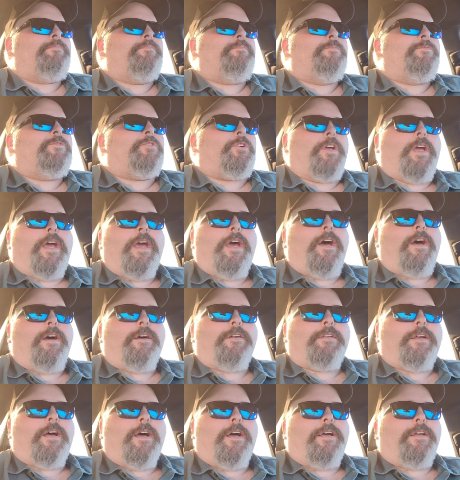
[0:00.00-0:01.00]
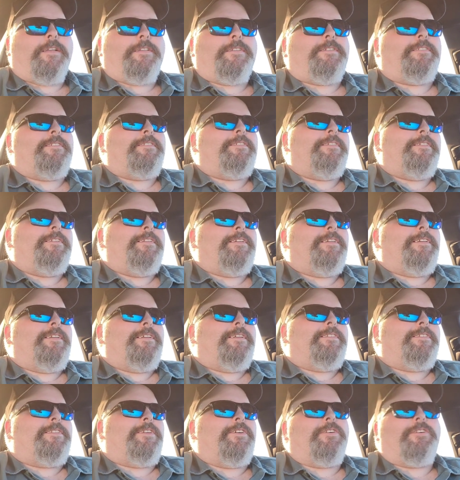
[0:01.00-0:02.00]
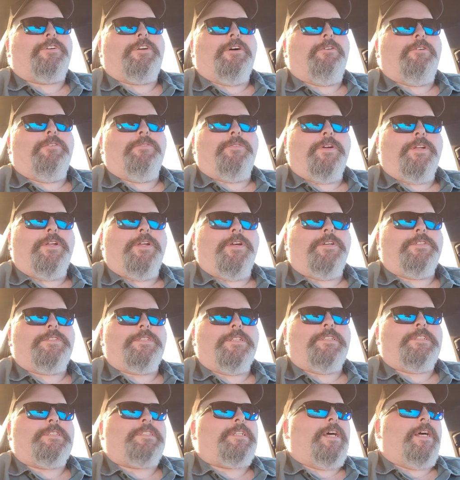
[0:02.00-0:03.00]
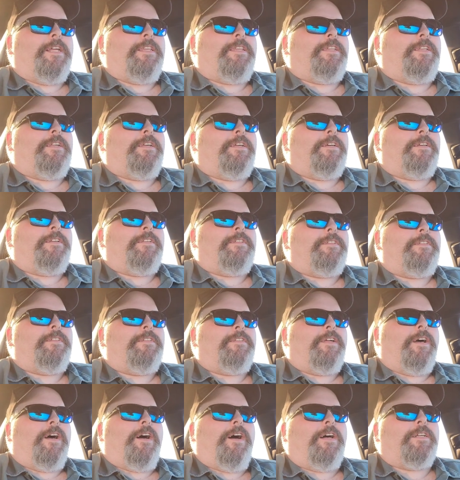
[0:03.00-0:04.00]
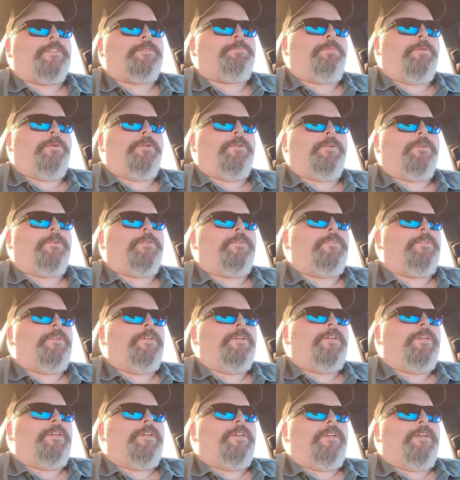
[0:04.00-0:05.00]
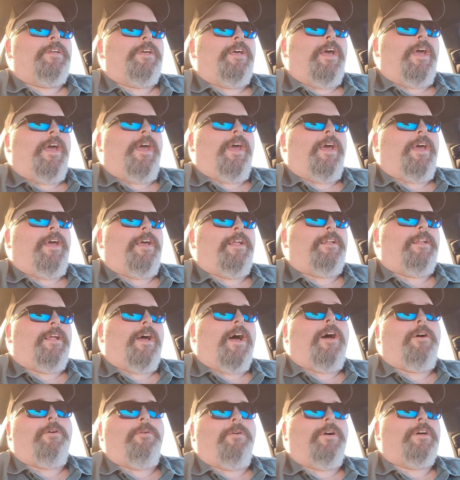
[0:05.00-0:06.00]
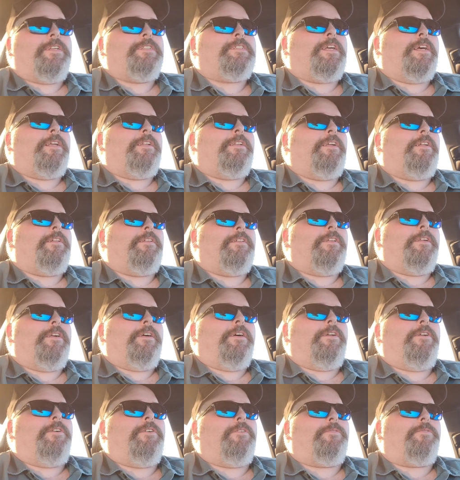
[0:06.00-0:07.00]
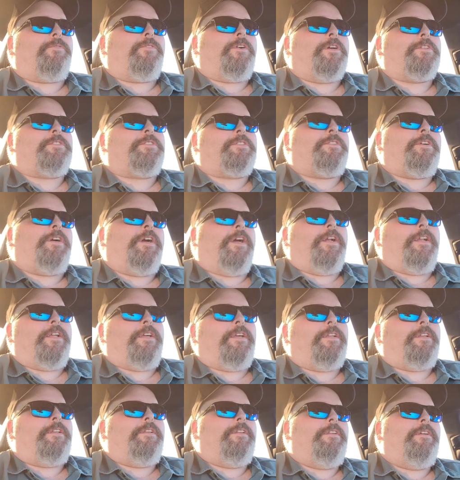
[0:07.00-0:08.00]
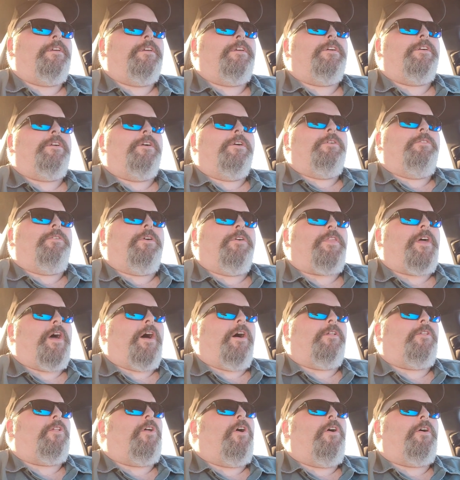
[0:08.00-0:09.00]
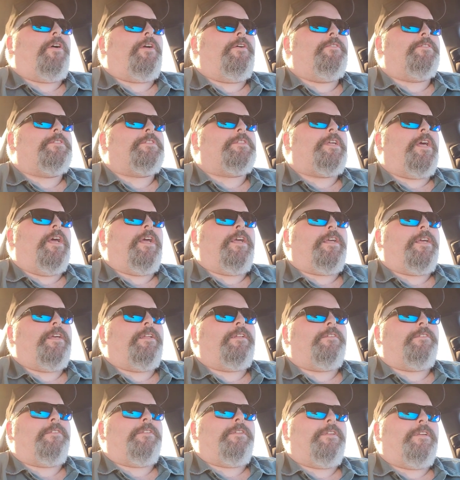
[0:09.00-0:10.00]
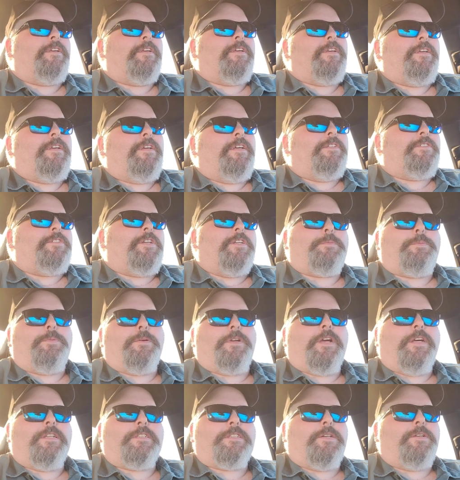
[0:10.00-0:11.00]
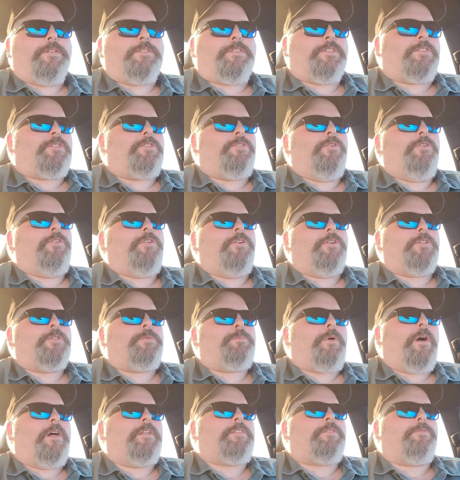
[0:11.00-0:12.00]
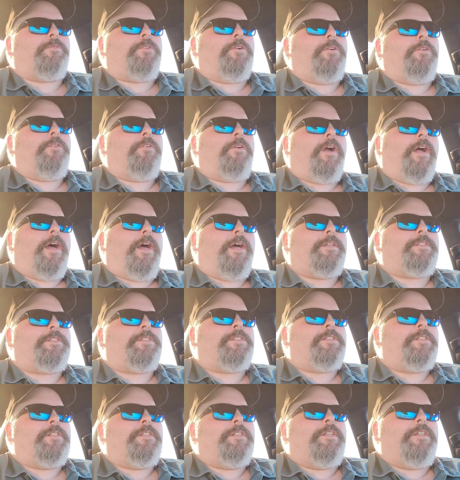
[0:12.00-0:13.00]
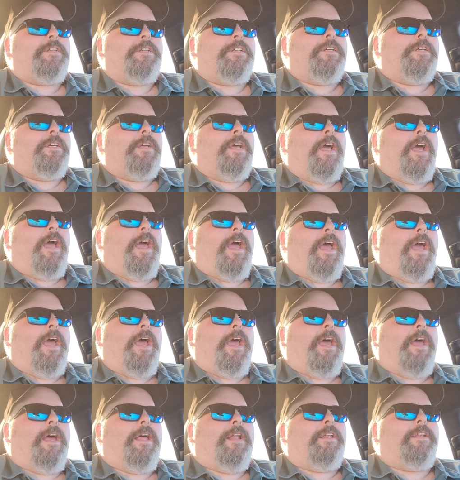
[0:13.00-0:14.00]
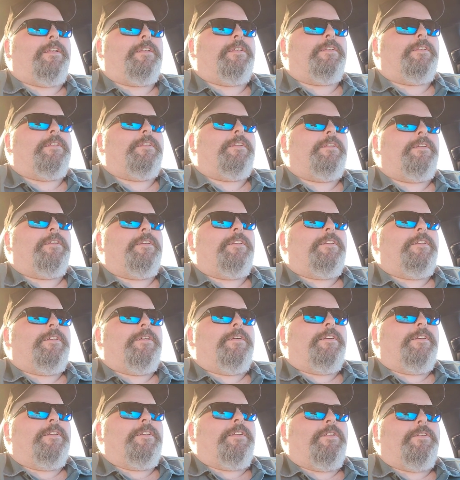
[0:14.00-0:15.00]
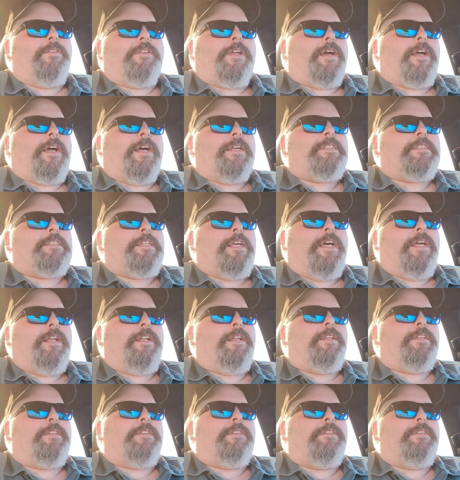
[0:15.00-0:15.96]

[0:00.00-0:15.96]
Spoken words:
So yeah, I took a couple of videos inside the hospital, and I was getting a little frustrated with how long it was taking, just because there was just 2 little spots of road rash, and like I said,